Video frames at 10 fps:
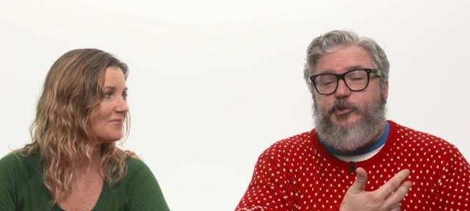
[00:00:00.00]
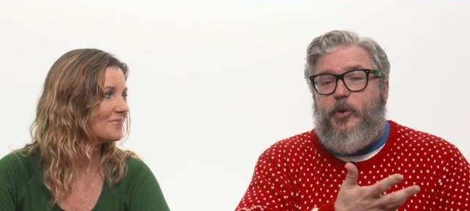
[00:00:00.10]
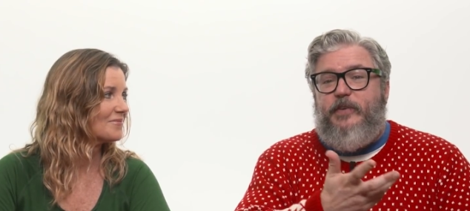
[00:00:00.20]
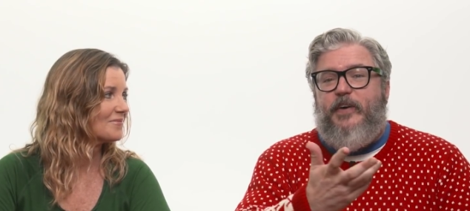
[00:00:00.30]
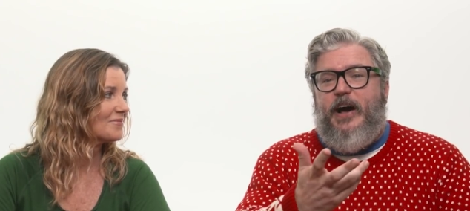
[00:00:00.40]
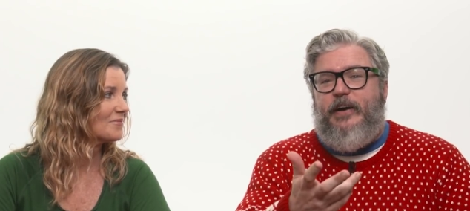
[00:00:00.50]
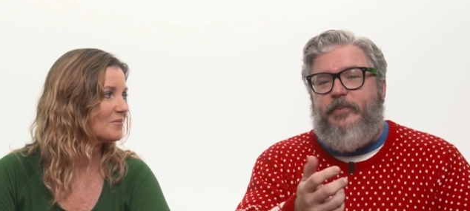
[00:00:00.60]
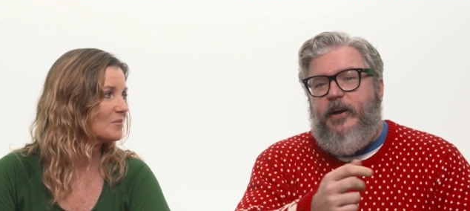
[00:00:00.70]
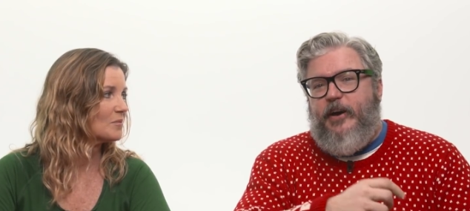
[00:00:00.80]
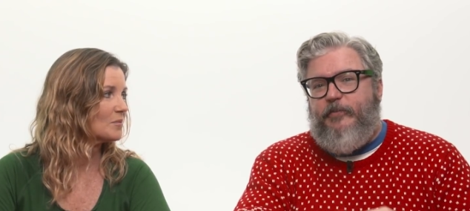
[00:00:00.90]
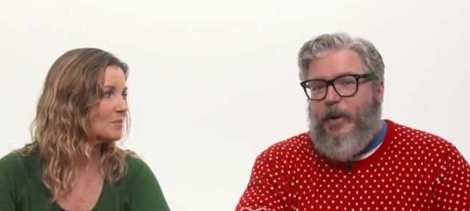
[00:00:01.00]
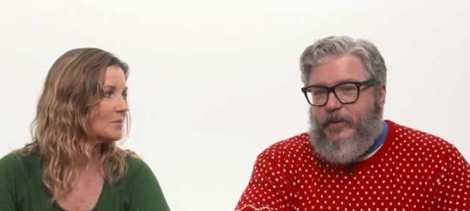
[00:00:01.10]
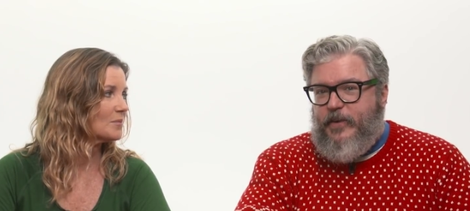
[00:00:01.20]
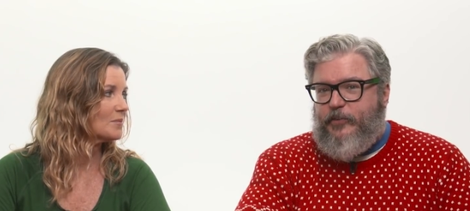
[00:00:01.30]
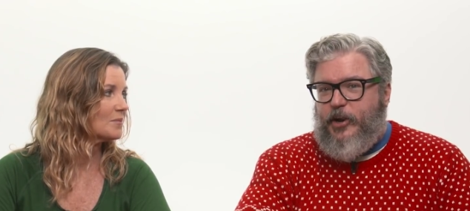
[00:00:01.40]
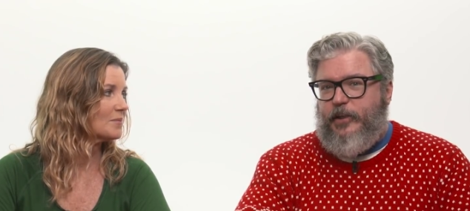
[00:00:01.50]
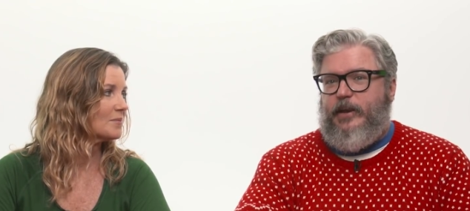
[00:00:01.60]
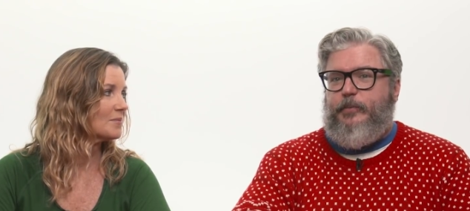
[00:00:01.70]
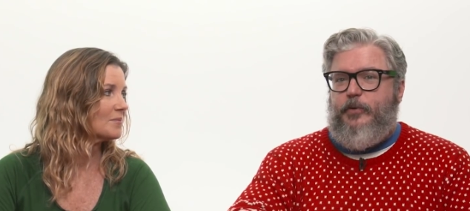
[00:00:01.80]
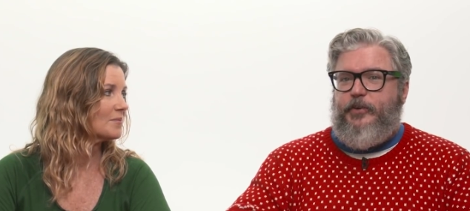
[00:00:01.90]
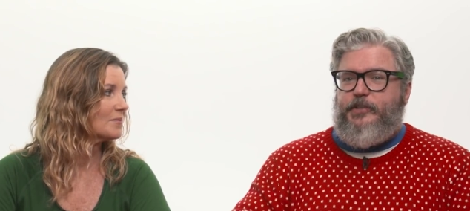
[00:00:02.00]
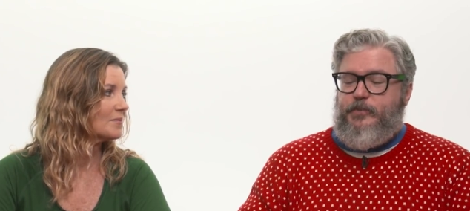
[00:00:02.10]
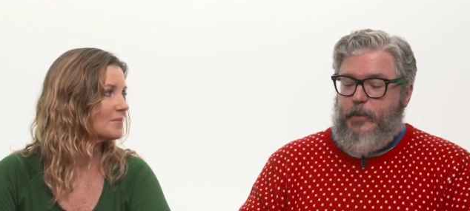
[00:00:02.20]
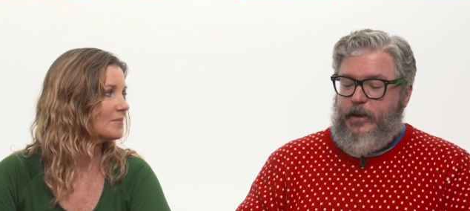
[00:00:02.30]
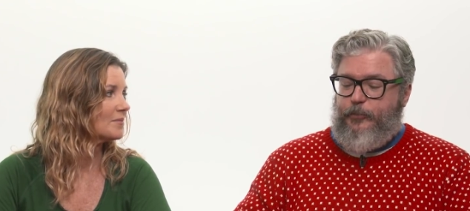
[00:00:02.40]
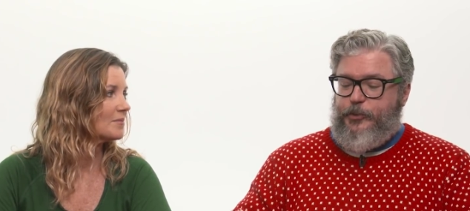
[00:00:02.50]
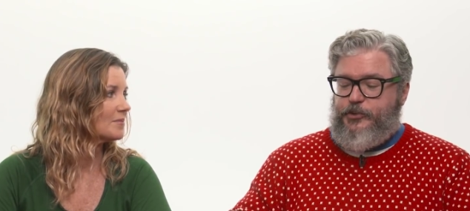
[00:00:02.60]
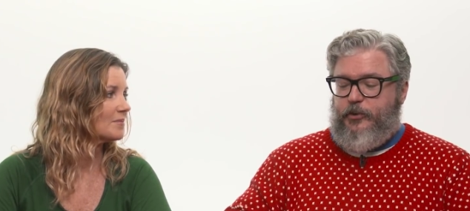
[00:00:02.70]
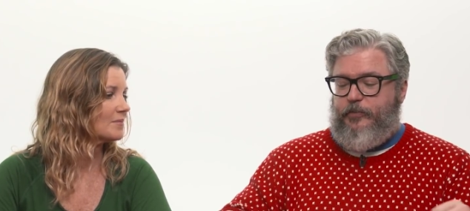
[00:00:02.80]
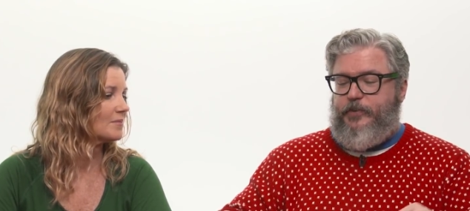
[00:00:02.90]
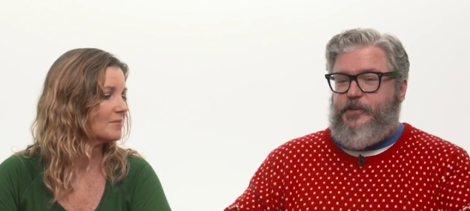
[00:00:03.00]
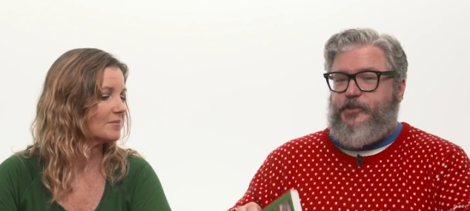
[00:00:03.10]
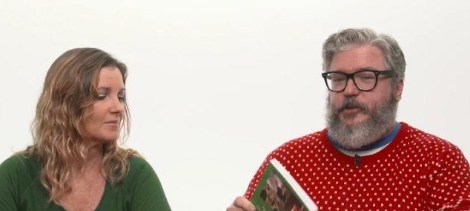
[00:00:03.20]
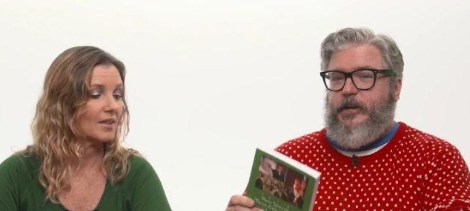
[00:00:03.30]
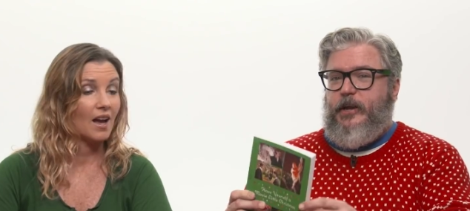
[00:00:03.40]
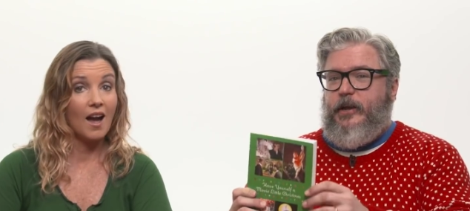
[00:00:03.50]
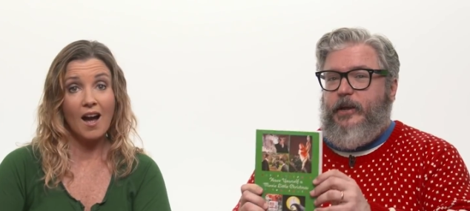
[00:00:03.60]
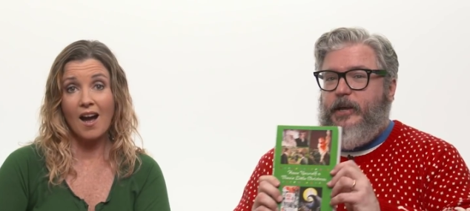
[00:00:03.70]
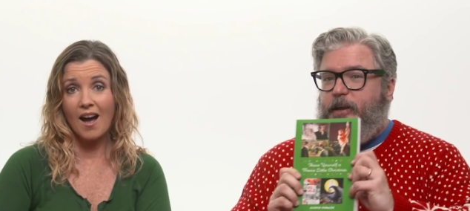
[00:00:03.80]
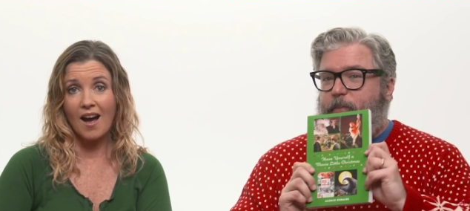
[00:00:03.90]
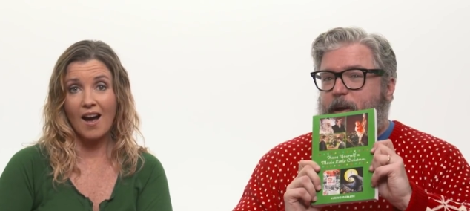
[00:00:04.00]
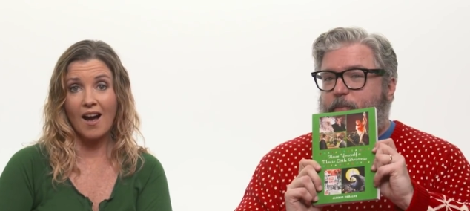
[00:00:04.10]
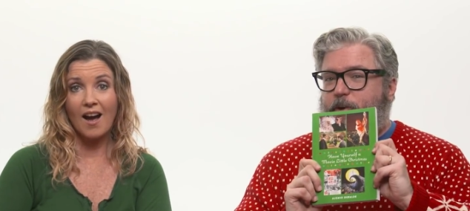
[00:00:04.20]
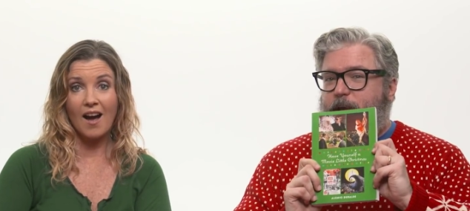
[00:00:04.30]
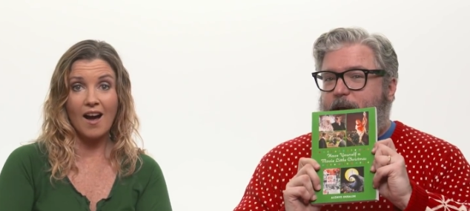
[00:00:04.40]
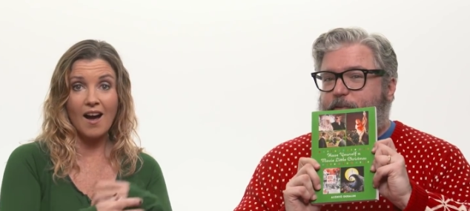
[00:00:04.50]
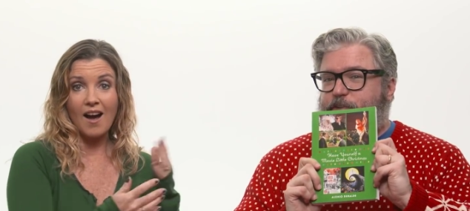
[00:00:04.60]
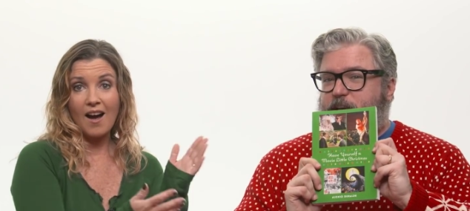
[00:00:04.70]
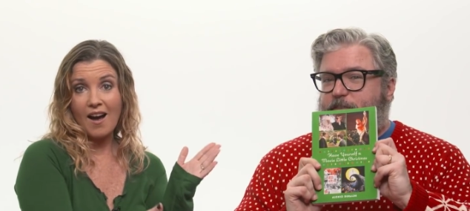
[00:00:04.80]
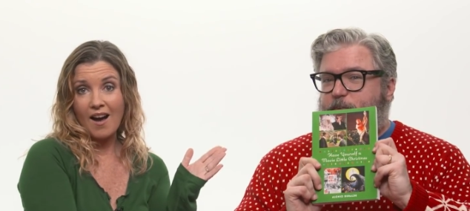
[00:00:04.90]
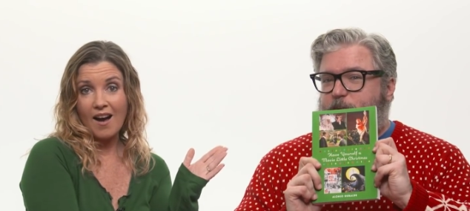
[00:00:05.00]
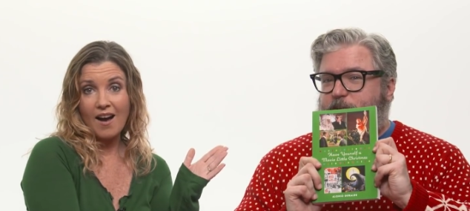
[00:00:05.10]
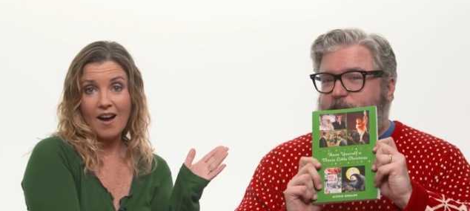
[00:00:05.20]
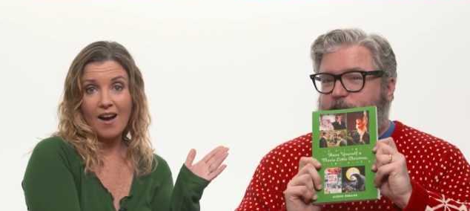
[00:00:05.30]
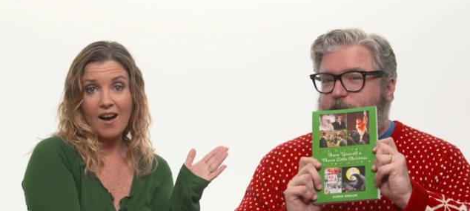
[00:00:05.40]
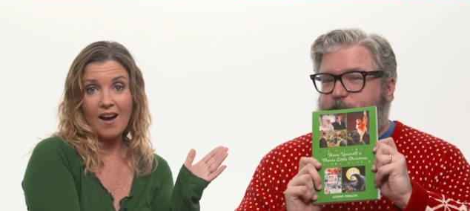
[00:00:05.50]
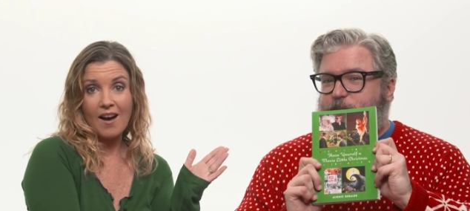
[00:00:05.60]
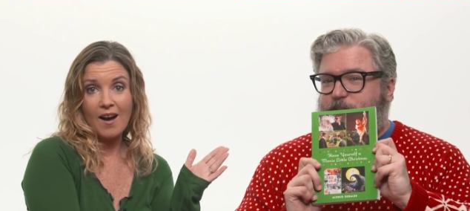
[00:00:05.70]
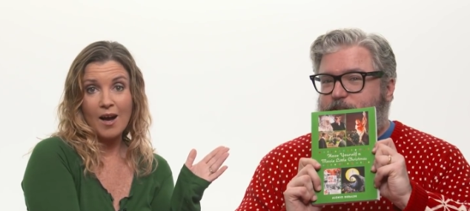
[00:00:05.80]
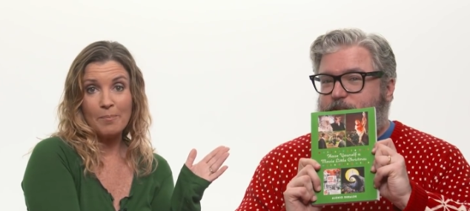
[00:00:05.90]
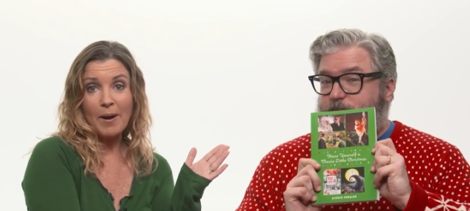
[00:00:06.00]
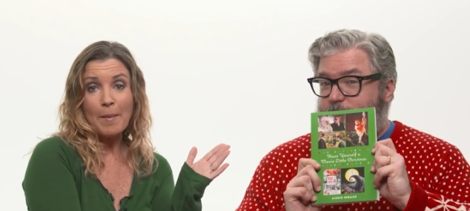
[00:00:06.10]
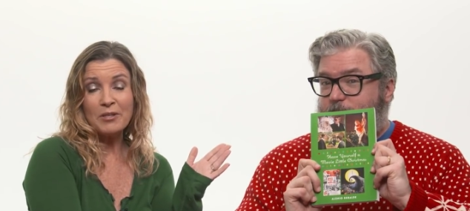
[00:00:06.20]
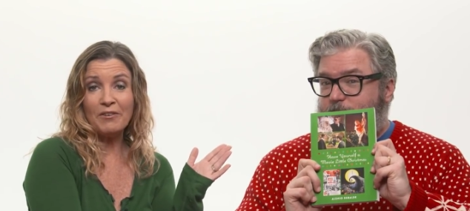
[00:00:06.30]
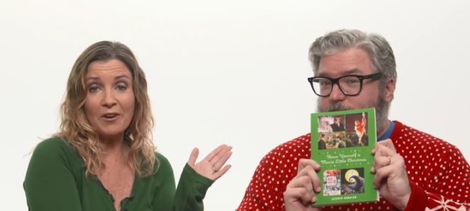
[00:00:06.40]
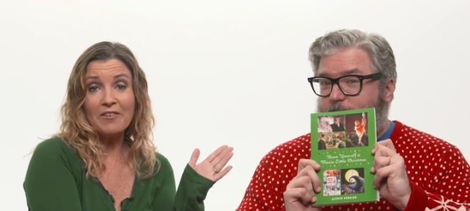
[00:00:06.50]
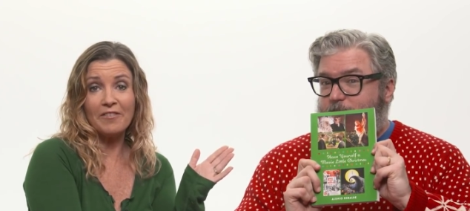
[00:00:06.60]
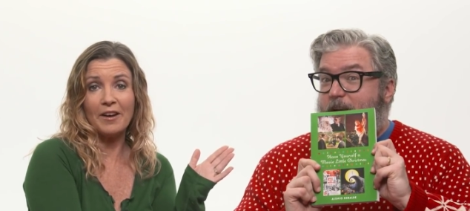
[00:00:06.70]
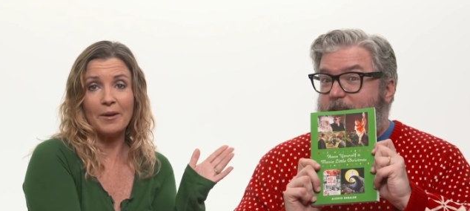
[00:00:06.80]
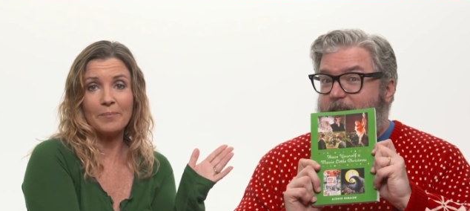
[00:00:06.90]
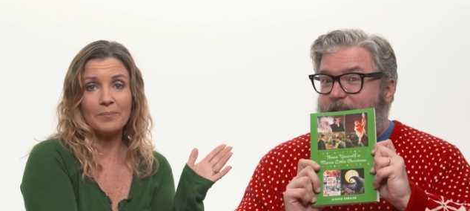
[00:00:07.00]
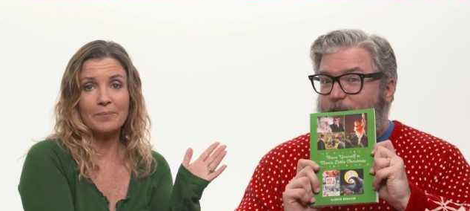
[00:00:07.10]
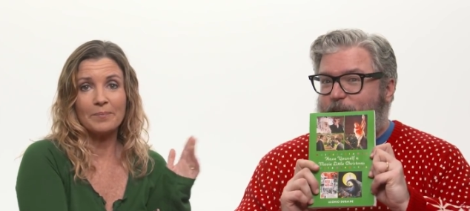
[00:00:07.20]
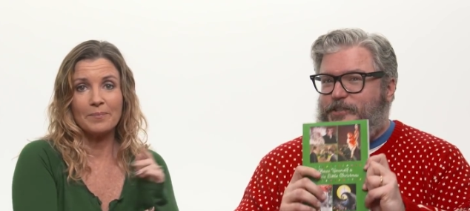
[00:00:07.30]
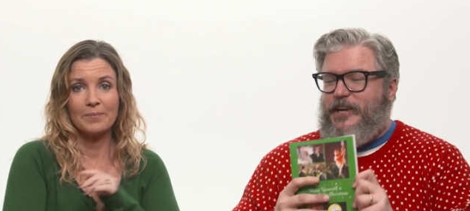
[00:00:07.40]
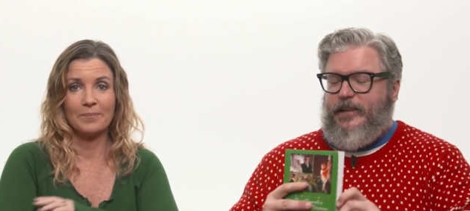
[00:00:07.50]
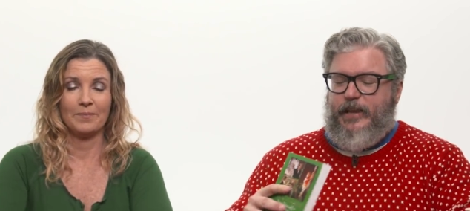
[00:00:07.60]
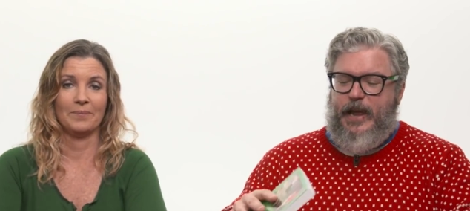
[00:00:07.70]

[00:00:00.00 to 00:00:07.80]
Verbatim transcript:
Speaker 1: 25 of my favorite holiday movies, many of which are featured in my book, Have Yourself a Movie Little Christmas.
Speaker 2: Perhaps you've heard of it. Now
Speaker 1: on sale at